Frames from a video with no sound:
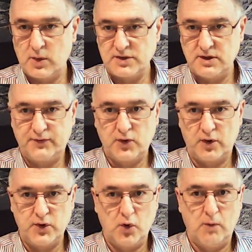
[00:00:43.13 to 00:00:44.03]
So once you've
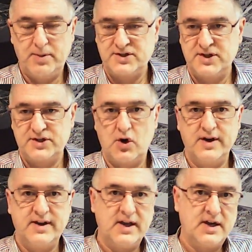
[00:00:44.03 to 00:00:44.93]
got your business
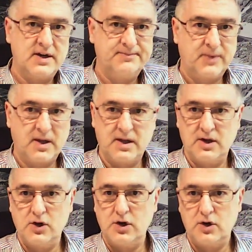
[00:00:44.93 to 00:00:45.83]
idea
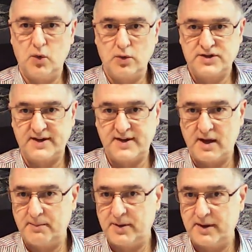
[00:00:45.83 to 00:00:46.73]
all
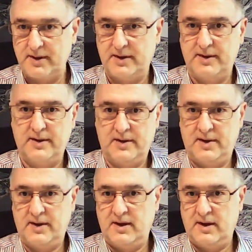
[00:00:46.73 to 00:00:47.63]
set up,
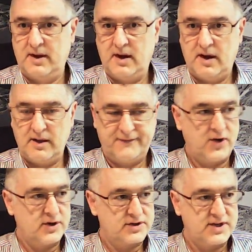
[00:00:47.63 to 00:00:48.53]

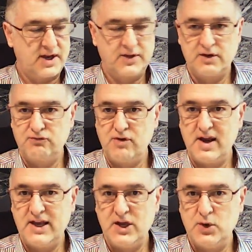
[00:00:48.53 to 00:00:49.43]
the first thing that
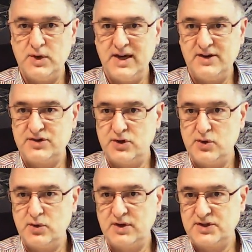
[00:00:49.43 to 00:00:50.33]
really you need
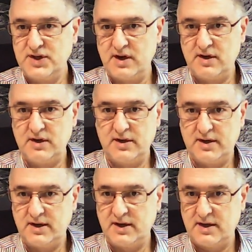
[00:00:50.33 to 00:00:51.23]
to consider
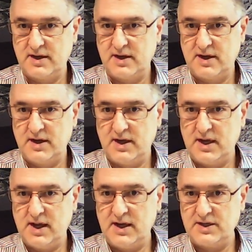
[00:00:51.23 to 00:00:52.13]

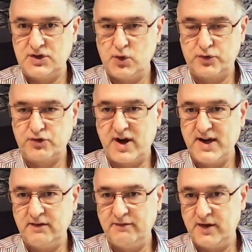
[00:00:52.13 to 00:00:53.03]
is your
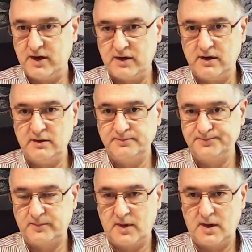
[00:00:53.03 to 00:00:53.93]
trading vehicle.